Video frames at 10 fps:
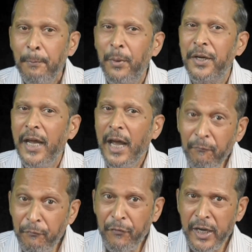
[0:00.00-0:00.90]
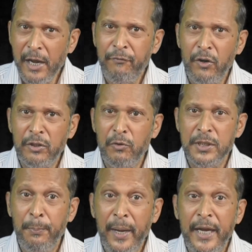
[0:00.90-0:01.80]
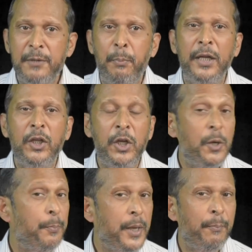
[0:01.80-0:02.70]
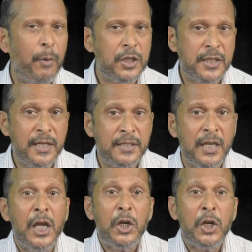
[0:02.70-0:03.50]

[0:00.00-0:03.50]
but every effort was made by the UP bosses